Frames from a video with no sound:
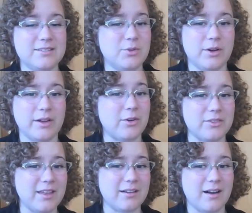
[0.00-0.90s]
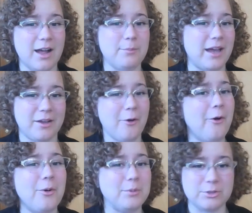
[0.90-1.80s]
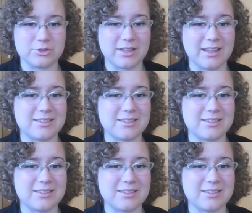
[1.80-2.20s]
12 hours later, I'm back at home usually.